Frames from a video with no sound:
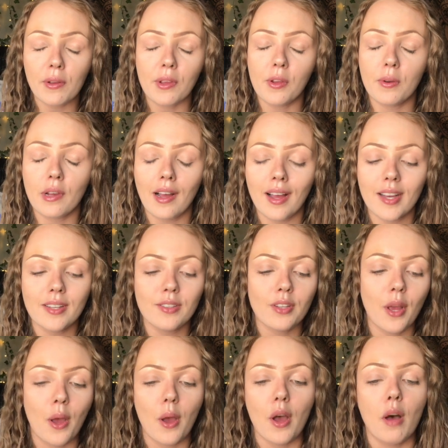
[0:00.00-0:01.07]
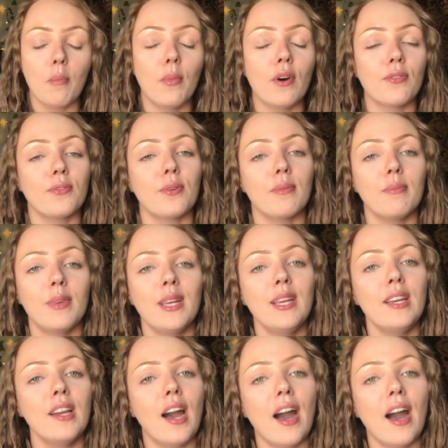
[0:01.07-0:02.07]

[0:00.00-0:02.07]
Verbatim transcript: you guys, but for me,